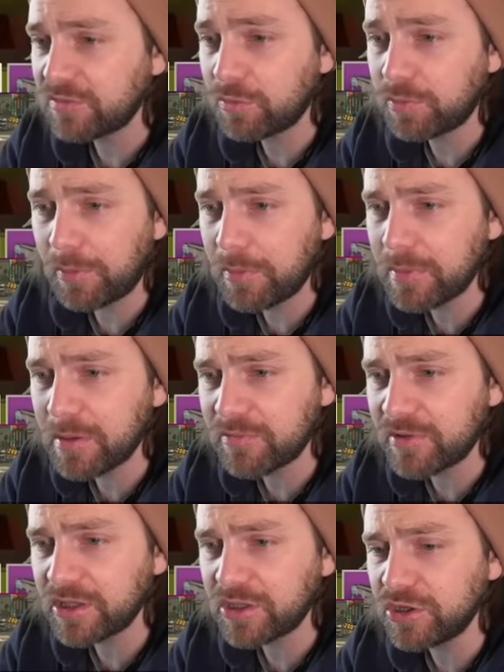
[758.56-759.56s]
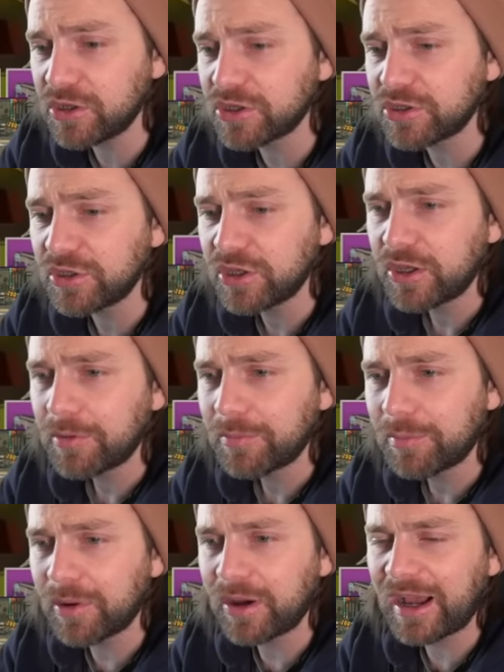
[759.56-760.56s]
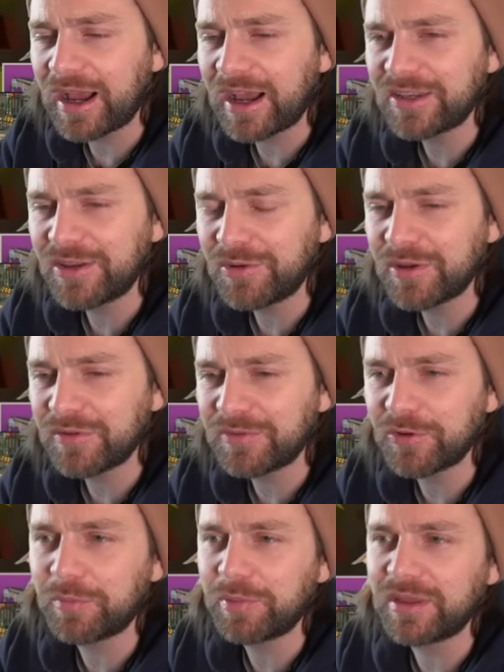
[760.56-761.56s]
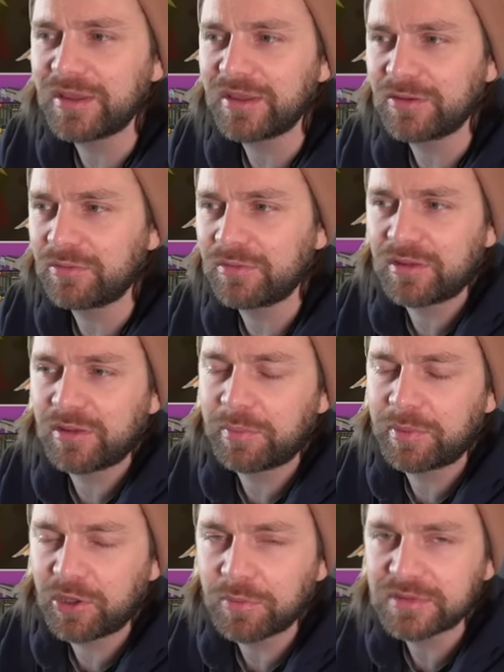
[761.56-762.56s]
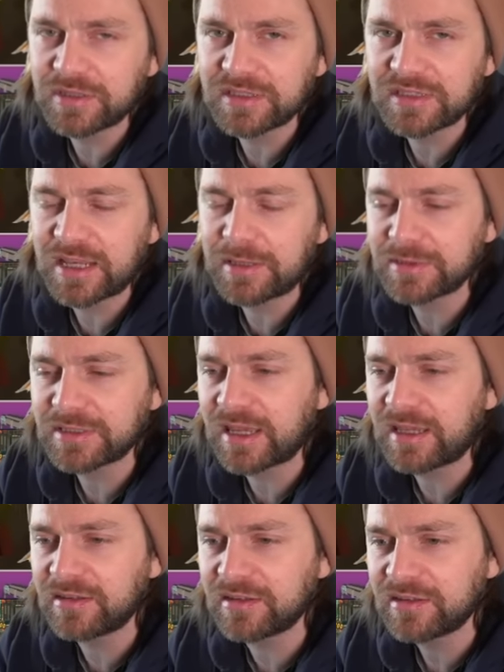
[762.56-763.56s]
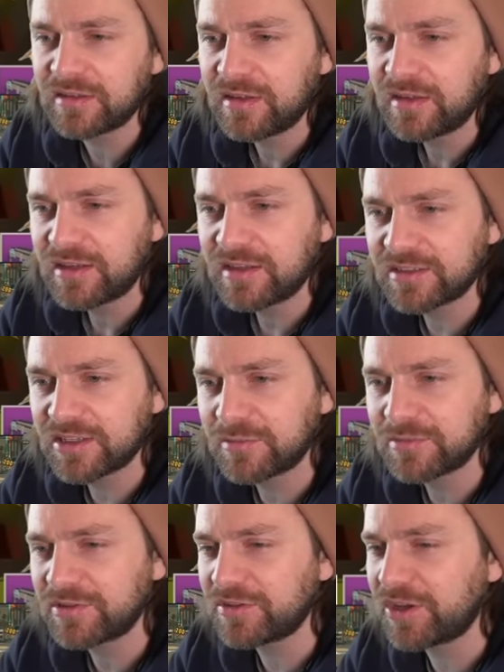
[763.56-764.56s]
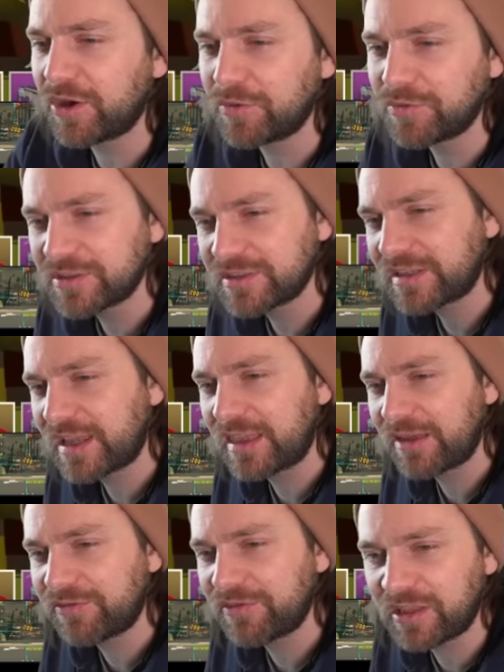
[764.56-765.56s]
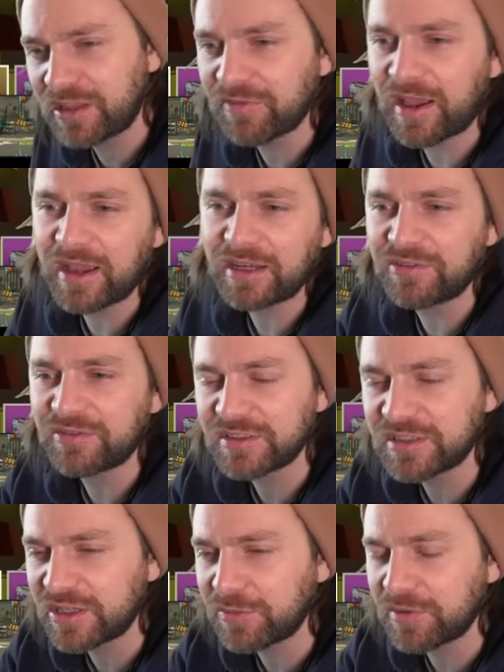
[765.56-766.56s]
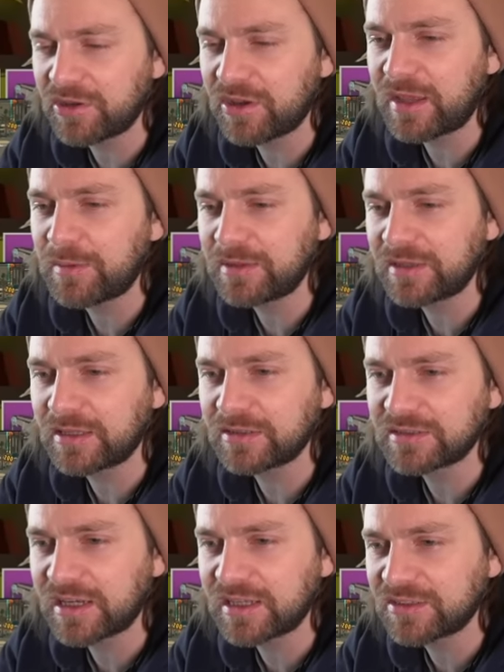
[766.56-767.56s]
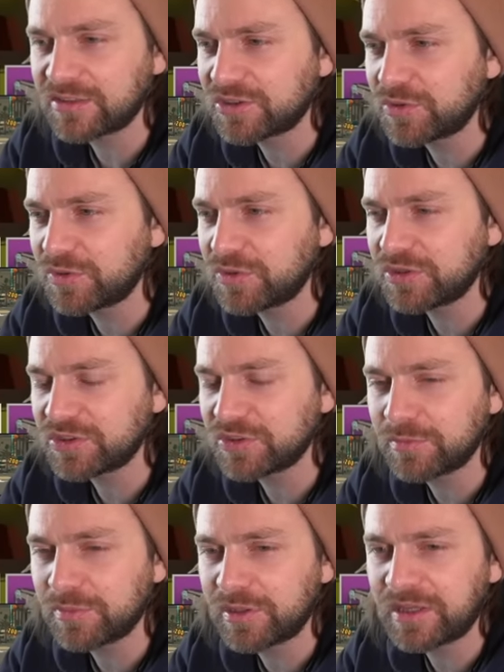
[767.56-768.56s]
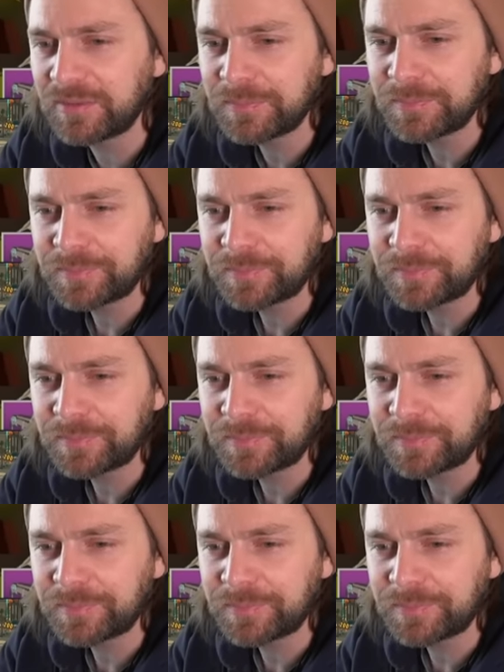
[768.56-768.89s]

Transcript: will probably be really good, but I don't know if it will be it'll, it'll be up to the same standard in terms of, you know, just getting that feeling of accuracy when you're aiming down sights and shooting at somebody.